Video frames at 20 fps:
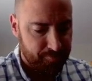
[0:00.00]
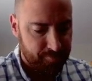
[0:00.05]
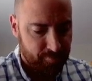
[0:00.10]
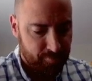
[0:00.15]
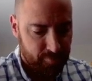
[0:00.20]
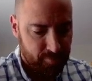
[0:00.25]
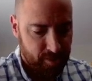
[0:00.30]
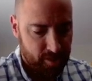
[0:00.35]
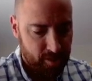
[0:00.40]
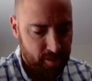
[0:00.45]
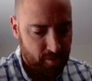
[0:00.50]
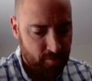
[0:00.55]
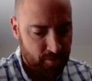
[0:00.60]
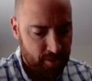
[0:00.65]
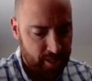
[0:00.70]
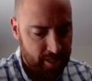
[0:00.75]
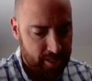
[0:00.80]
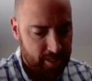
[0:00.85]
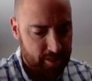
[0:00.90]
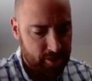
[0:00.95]

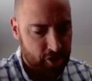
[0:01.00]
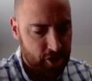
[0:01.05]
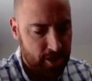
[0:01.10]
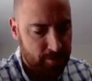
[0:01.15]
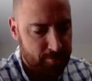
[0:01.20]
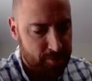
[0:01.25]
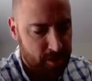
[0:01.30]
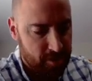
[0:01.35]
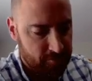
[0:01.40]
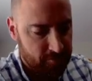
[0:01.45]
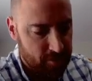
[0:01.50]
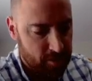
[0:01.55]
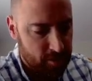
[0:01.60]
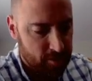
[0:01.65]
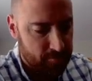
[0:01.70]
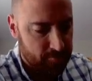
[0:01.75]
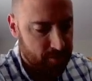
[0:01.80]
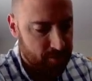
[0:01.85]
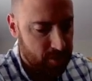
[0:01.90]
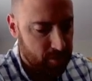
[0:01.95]
And a
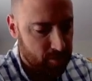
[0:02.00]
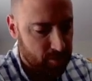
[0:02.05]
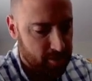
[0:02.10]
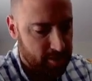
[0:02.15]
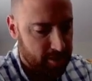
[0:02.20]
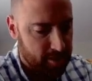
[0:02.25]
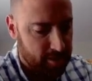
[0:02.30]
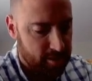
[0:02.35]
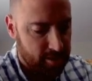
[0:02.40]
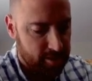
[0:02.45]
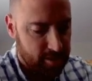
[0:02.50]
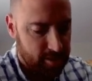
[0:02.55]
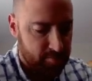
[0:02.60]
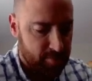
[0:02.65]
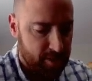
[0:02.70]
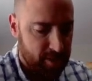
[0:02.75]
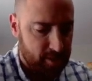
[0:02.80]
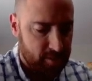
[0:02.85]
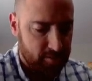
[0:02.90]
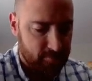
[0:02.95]
shapeshifter that looks kind of like a
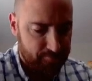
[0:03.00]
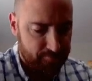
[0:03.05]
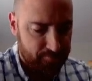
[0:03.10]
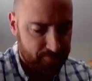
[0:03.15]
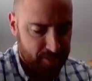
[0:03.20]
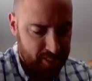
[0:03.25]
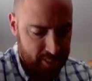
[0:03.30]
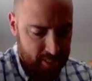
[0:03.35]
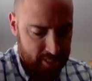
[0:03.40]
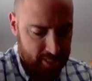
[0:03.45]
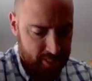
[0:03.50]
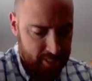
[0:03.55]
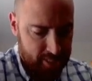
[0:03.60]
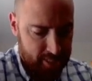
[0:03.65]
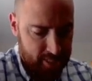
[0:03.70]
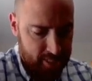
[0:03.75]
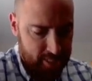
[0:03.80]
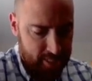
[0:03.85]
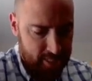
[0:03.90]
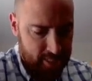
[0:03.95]
spider.
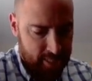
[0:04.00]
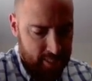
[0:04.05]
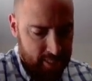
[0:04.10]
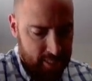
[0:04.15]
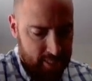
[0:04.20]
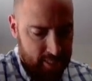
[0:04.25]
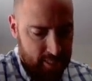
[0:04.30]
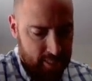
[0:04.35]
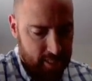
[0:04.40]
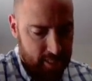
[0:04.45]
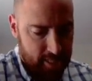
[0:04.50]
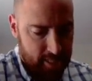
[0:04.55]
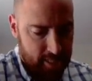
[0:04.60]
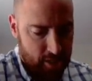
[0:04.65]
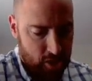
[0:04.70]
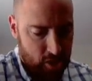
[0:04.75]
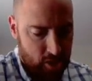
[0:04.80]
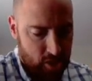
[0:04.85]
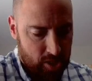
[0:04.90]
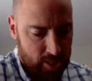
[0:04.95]

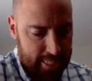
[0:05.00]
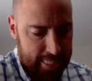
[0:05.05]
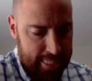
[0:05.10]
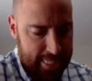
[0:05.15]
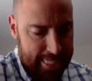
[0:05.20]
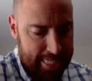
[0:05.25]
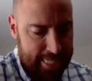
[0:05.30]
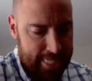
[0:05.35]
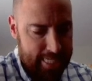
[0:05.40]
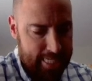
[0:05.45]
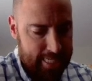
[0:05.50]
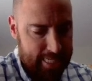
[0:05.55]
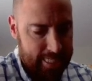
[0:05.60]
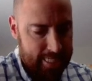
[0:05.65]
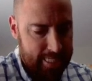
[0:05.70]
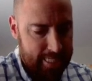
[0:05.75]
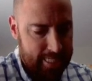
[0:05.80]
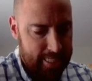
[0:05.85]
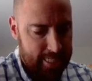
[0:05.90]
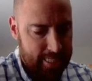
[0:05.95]
Gleaner and
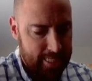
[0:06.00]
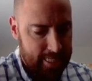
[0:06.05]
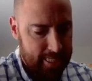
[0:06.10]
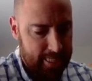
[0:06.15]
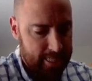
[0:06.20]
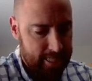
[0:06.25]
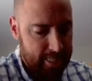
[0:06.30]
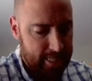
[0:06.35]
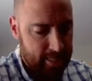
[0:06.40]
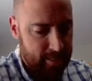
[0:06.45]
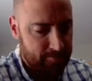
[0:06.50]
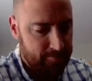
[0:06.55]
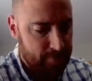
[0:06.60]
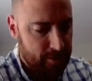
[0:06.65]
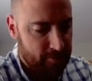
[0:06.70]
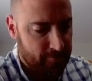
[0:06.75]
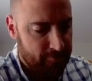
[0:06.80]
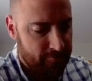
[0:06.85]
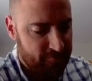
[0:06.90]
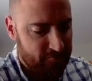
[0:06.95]
deep
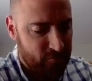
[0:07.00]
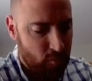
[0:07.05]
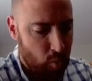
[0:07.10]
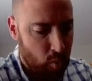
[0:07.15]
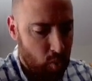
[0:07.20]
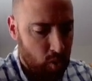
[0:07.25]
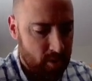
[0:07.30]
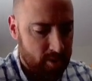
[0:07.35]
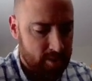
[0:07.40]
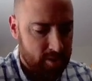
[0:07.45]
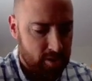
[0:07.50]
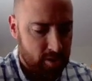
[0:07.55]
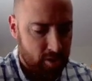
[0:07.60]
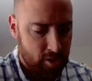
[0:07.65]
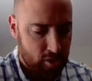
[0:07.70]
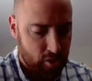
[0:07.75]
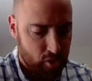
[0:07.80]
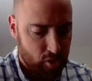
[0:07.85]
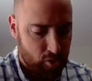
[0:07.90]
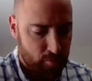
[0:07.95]
forest
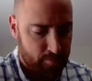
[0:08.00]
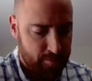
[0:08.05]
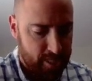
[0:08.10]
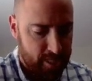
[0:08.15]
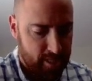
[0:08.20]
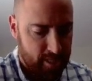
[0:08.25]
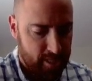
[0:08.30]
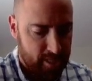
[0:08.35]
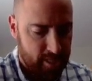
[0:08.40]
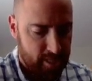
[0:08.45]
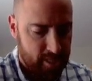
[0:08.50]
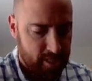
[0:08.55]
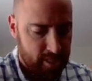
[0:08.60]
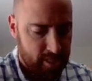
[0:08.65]
hermit.